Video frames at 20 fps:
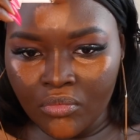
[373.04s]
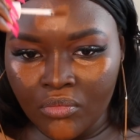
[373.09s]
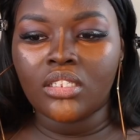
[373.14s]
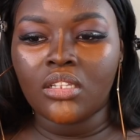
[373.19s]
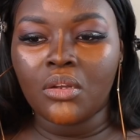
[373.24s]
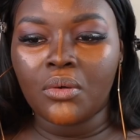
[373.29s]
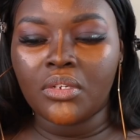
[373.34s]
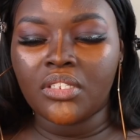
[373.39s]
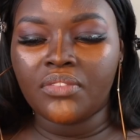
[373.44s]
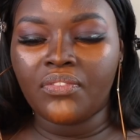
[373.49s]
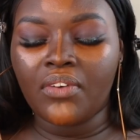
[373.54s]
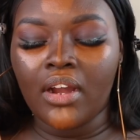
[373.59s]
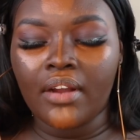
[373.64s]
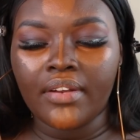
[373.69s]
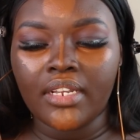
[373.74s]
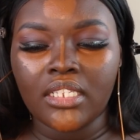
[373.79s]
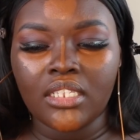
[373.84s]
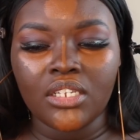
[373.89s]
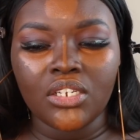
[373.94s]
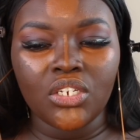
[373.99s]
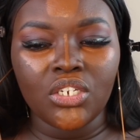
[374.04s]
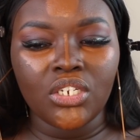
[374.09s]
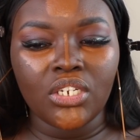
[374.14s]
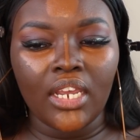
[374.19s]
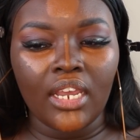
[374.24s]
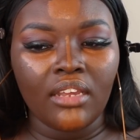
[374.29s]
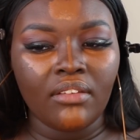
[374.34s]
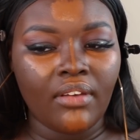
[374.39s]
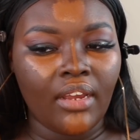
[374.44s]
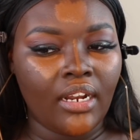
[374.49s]
So as far as this
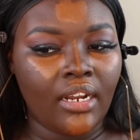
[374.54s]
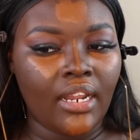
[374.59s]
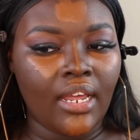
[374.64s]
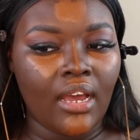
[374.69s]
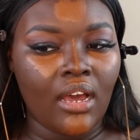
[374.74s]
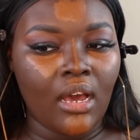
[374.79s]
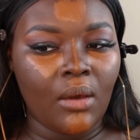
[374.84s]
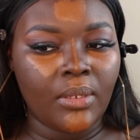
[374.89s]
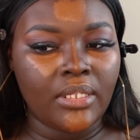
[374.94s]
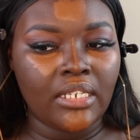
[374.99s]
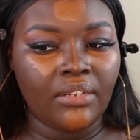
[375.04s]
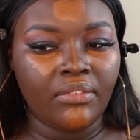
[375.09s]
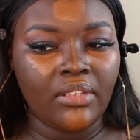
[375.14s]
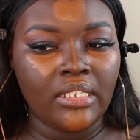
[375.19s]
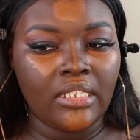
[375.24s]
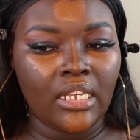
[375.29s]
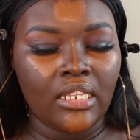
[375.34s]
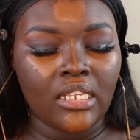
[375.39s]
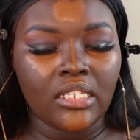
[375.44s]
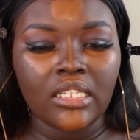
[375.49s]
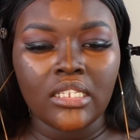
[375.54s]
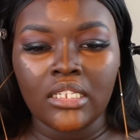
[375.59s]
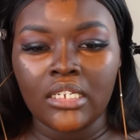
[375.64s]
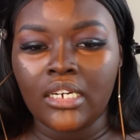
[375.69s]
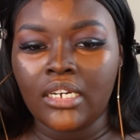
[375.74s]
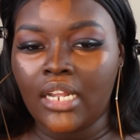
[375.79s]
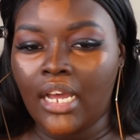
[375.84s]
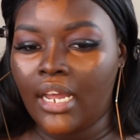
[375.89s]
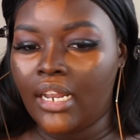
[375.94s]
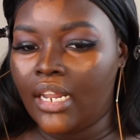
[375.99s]
shade right now, I would definitely say this is a
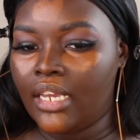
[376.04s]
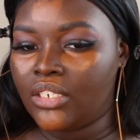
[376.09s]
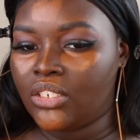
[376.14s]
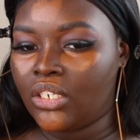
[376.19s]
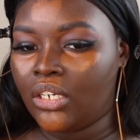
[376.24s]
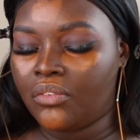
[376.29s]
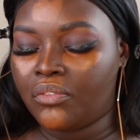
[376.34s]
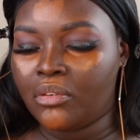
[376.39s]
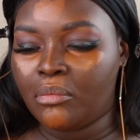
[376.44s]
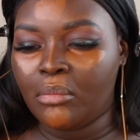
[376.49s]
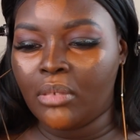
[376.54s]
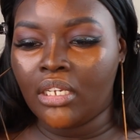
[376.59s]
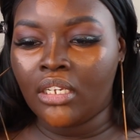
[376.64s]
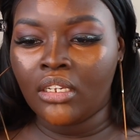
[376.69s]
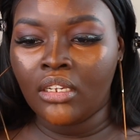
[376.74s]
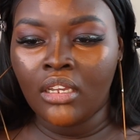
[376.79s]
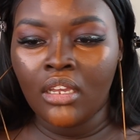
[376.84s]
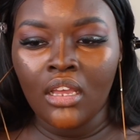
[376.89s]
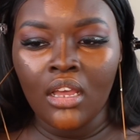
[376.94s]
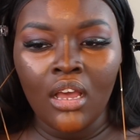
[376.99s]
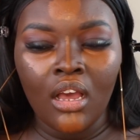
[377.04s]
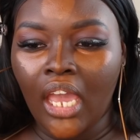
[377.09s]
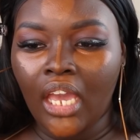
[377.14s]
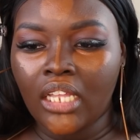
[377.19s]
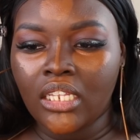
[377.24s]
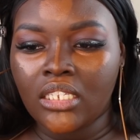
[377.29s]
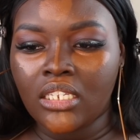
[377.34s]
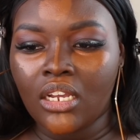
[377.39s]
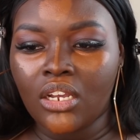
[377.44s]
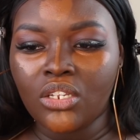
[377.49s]
good highlight shade for me.
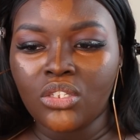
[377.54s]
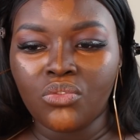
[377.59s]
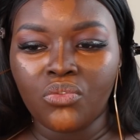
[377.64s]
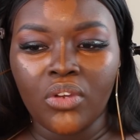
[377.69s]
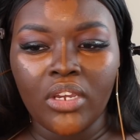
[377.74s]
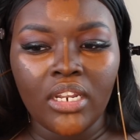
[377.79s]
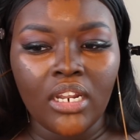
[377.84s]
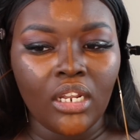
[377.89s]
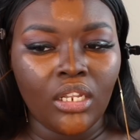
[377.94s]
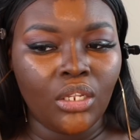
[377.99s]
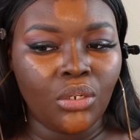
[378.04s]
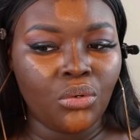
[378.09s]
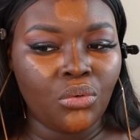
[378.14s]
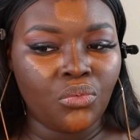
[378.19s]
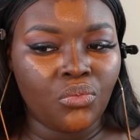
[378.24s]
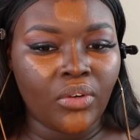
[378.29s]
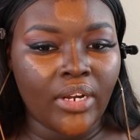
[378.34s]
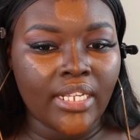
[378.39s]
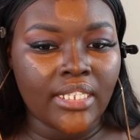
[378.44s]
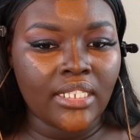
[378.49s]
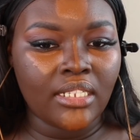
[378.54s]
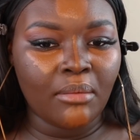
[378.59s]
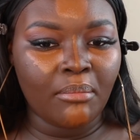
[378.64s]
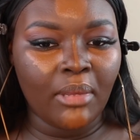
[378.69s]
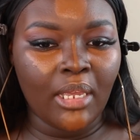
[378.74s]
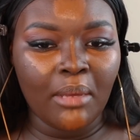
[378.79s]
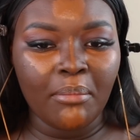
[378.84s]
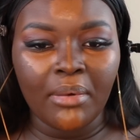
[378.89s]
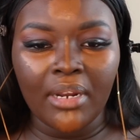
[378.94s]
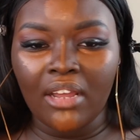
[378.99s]
It does read a little red to
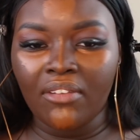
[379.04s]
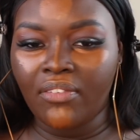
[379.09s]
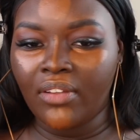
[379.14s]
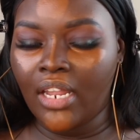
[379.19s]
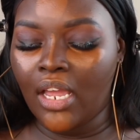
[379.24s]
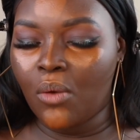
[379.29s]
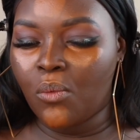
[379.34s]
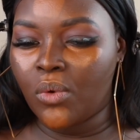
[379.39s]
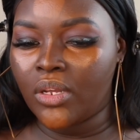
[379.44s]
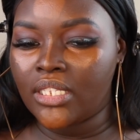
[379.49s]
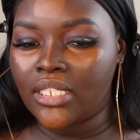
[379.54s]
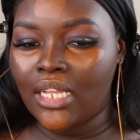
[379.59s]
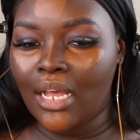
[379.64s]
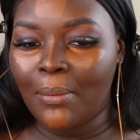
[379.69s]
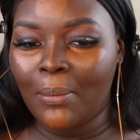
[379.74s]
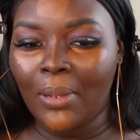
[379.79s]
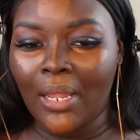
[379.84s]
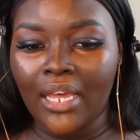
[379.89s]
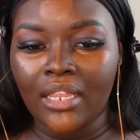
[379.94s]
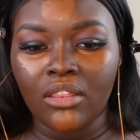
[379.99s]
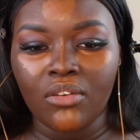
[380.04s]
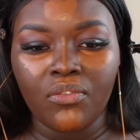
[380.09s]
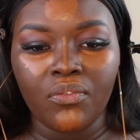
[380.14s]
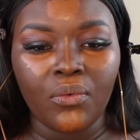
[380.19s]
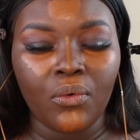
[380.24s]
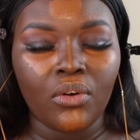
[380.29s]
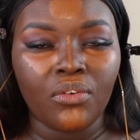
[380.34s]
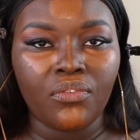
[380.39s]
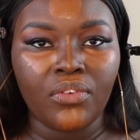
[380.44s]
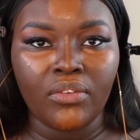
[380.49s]
me, but I feel like once I apply the
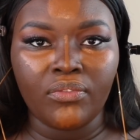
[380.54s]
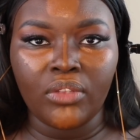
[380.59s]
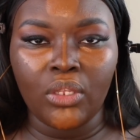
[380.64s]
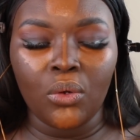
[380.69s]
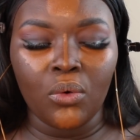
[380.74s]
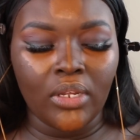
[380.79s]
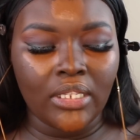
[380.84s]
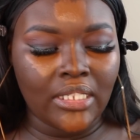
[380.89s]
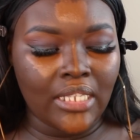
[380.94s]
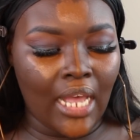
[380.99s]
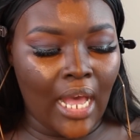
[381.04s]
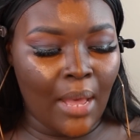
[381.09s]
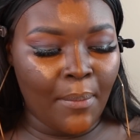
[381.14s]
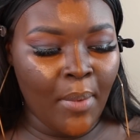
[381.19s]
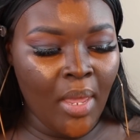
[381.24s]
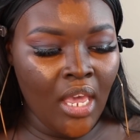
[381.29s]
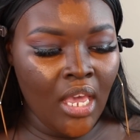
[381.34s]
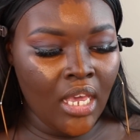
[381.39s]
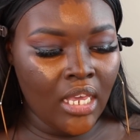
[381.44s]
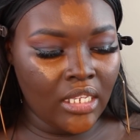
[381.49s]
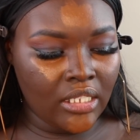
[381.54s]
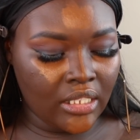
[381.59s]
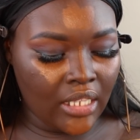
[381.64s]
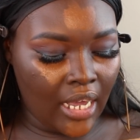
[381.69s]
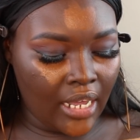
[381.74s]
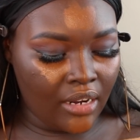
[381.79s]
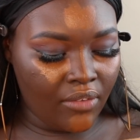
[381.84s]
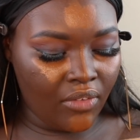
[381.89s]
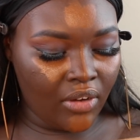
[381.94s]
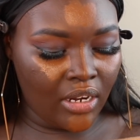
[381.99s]
450 on top, it's
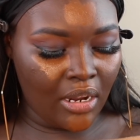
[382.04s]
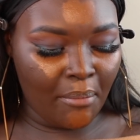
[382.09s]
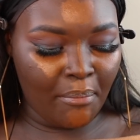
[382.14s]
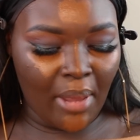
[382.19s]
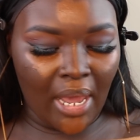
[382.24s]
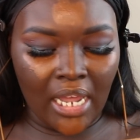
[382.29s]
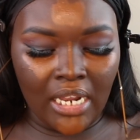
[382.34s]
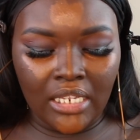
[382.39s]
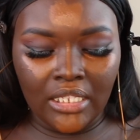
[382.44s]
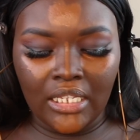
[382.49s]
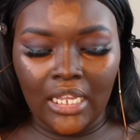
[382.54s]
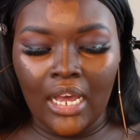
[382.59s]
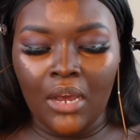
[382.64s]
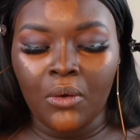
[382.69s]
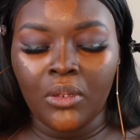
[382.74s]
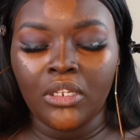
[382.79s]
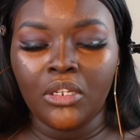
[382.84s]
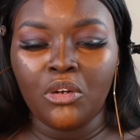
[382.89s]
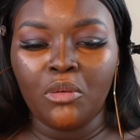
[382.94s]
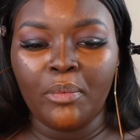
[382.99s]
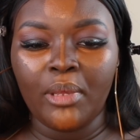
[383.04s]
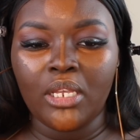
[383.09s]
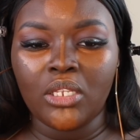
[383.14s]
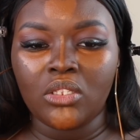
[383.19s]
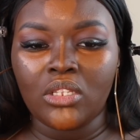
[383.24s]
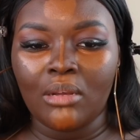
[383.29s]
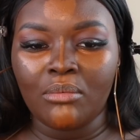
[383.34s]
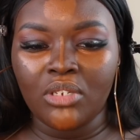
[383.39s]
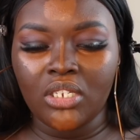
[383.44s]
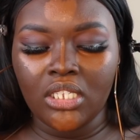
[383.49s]
kind of going to balance it out a little bit.
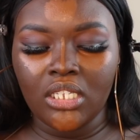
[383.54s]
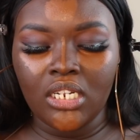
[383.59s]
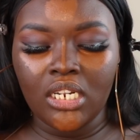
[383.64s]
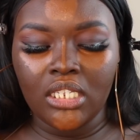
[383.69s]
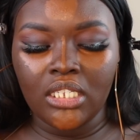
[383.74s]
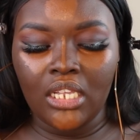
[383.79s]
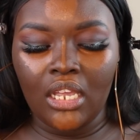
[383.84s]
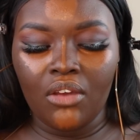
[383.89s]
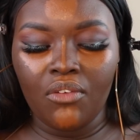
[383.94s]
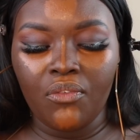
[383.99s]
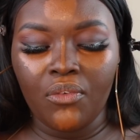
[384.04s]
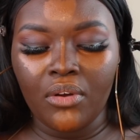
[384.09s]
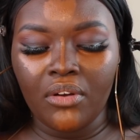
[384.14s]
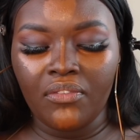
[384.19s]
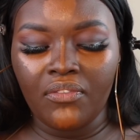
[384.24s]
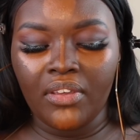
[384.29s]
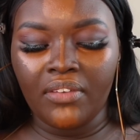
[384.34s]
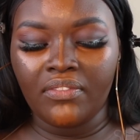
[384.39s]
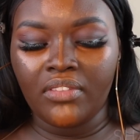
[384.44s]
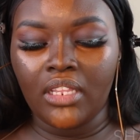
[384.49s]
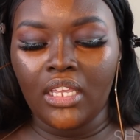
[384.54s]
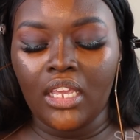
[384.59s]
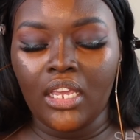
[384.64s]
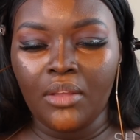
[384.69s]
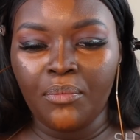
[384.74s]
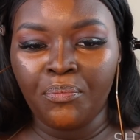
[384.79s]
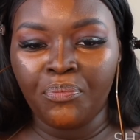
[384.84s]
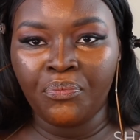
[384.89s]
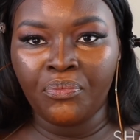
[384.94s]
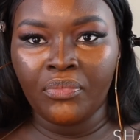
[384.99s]
So I'm just going to take
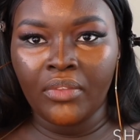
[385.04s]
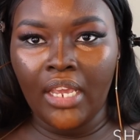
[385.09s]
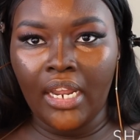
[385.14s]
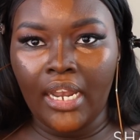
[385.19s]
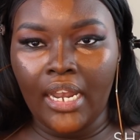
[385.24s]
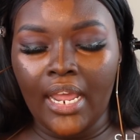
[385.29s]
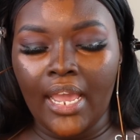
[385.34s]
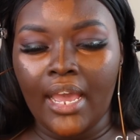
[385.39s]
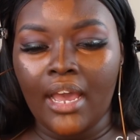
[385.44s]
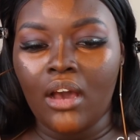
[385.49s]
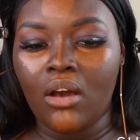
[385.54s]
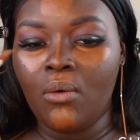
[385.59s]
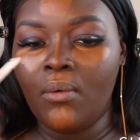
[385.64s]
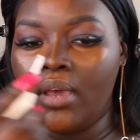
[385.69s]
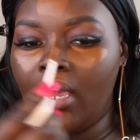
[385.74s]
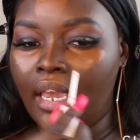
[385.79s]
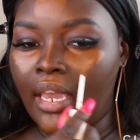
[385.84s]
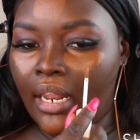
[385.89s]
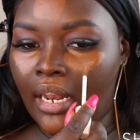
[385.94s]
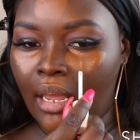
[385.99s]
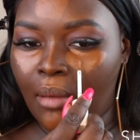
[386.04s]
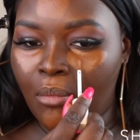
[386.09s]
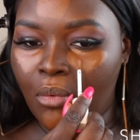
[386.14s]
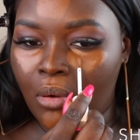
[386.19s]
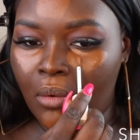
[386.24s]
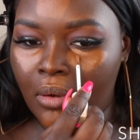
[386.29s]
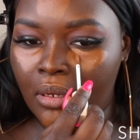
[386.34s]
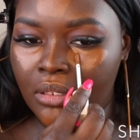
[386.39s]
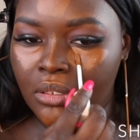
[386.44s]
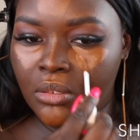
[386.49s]
450 now, and I'm
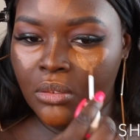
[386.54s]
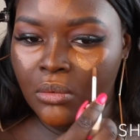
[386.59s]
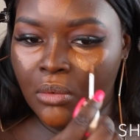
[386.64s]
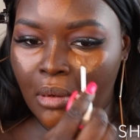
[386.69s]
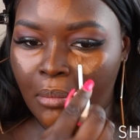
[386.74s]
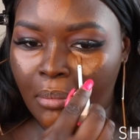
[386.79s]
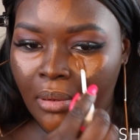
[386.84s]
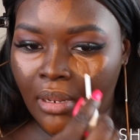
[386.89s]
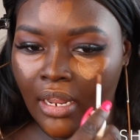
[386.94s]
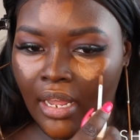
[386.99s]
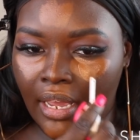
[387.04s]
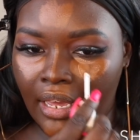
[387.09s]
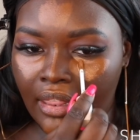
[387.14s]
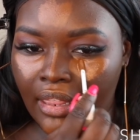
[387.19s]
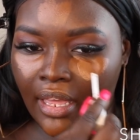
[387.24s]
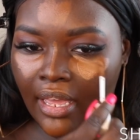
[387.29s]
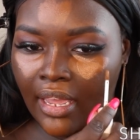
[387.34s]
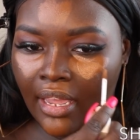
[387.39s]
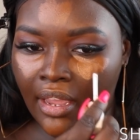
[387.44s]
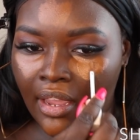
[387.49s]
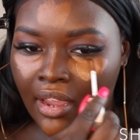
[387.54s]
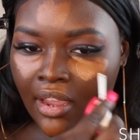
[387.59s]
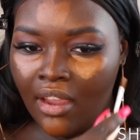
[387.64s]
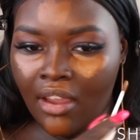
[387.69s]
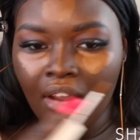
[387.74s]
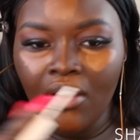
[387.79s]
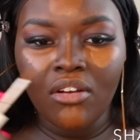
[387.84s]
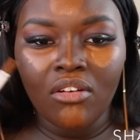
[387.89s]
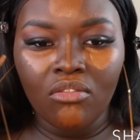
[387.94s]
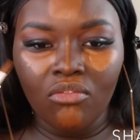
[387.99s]
going to apply that
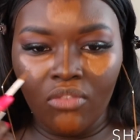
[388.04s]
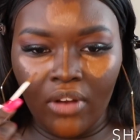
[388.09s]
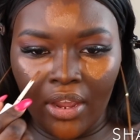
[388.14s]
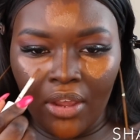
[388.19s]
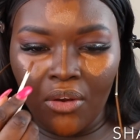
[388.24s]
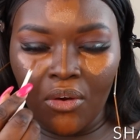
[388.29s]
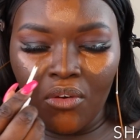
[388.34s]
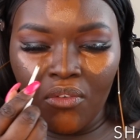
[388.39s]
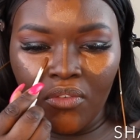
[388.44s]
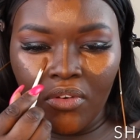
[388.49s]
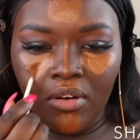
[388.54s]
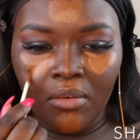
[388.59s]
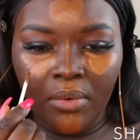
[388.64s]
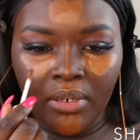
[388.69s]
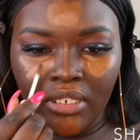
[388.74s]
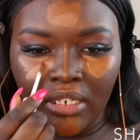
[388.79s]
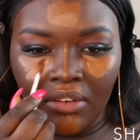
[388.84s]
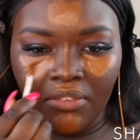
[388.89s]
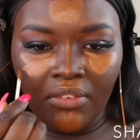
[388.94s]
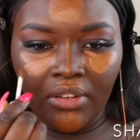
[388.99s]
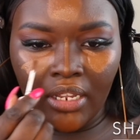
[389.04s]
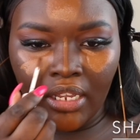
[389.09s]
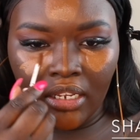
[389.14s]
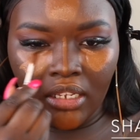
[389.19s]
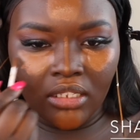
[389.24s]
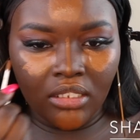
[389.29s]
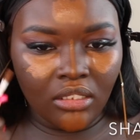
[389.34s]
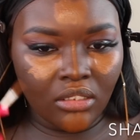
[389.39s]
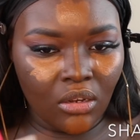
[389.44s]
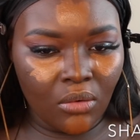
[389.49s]
right over, which I feel like
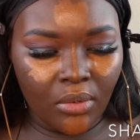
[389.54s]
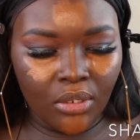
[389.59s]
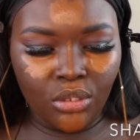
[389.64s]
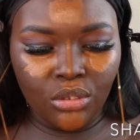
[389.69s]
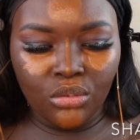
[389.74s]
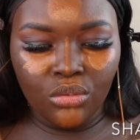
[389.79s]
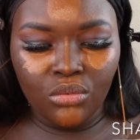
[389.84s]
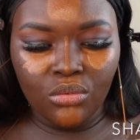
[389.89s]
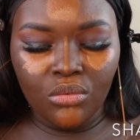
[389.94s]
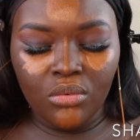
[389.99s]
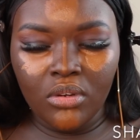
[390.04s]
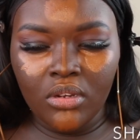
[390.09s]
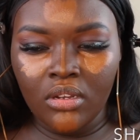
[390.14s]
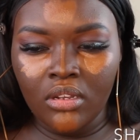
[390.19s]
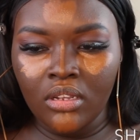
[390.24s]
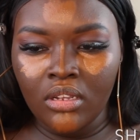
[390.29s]
is going to...